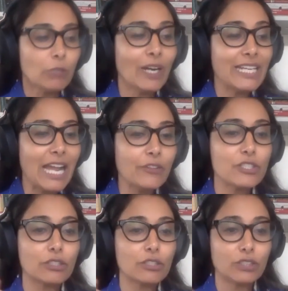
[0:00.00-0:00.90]
right now,
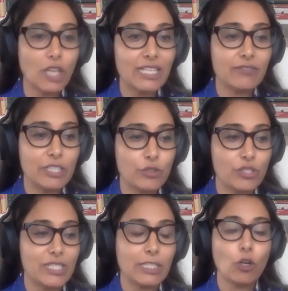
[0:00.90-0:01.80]
there's a lot of
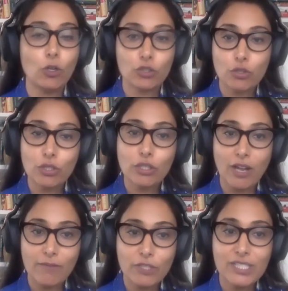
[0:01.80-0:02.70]
interesting cultural
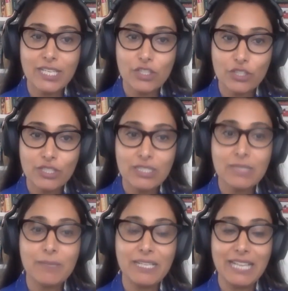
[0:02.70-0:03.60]

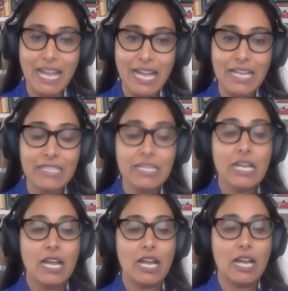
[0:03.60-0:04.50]
conversations being had
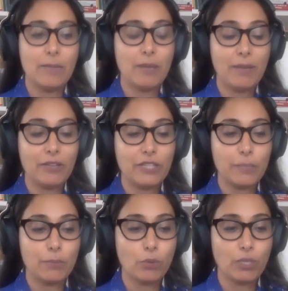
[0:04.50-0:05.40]
about the
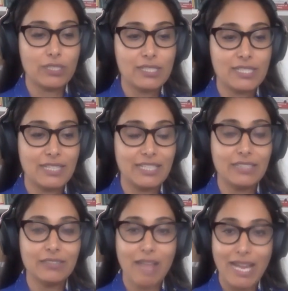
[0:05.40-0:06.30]
importance and the
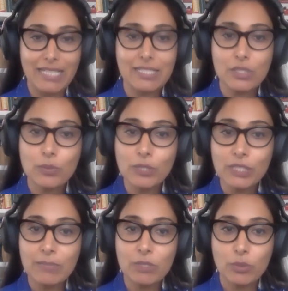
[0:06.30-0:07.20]
alliances
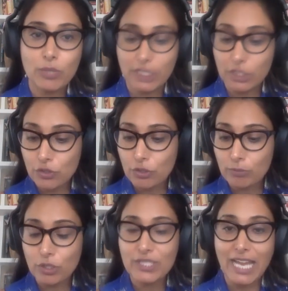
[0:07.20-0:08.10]
really between
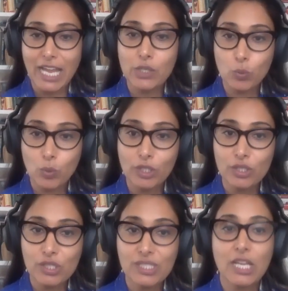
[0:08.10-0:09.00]
consumers and
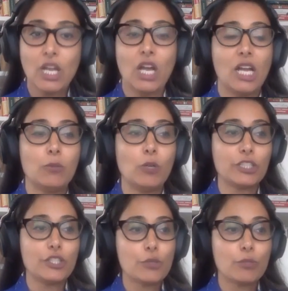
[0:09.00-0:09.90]
workers. While
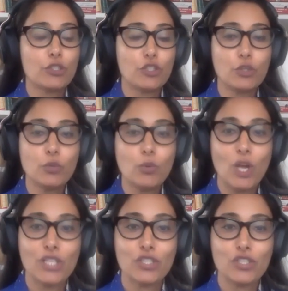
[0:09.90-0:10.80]
consumers do
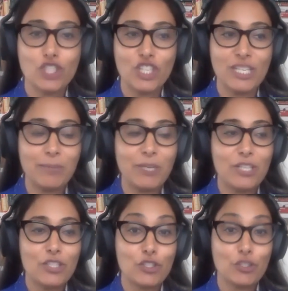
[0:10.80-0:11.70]
want cheap
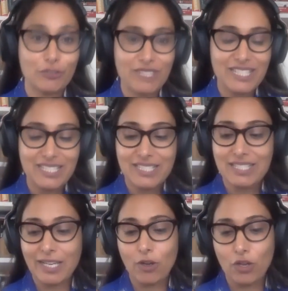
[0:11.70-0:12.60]

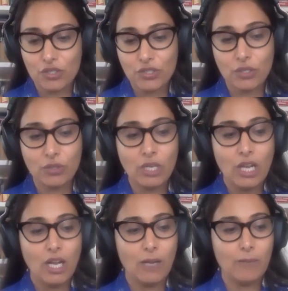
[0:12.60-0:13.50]
services, they also,
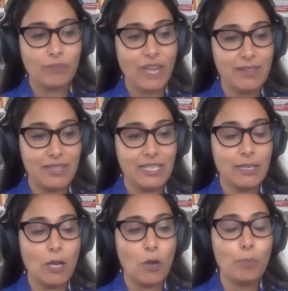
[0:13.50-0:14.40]
I think,
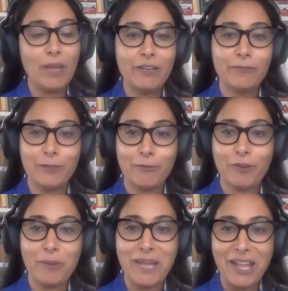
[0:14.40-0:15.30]
benefit
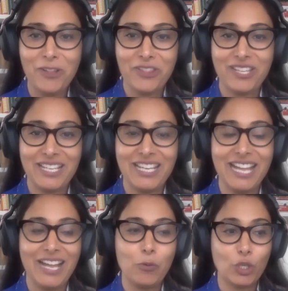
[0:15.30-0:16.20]
from healthy
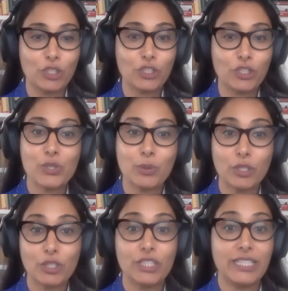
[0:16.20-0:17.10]
workers who
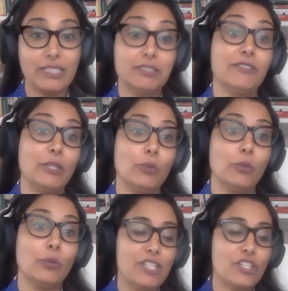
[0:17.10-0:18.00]
are earning a living
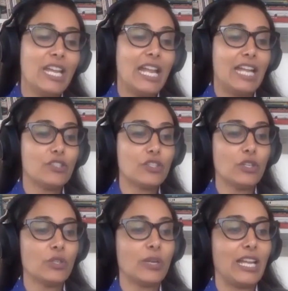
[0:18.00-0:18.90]
wage. And
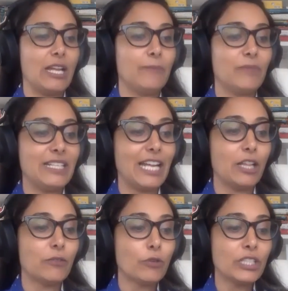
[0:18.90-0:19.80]
so in
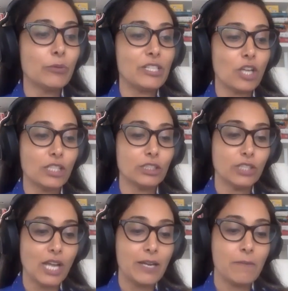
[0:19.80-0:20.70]
California, we talk a
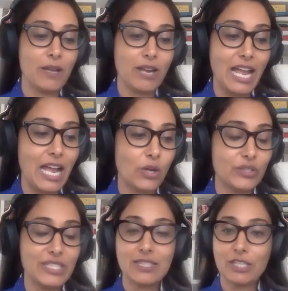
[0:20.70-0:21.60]
lot about
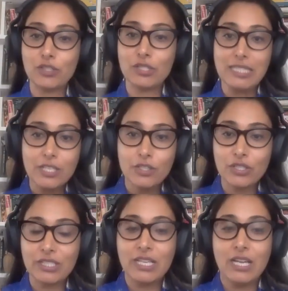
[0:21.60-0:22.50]
how this
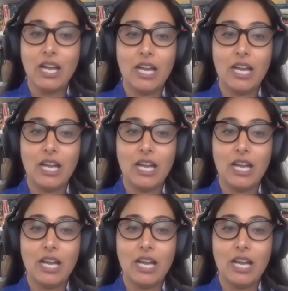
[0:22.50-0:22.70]
legislation,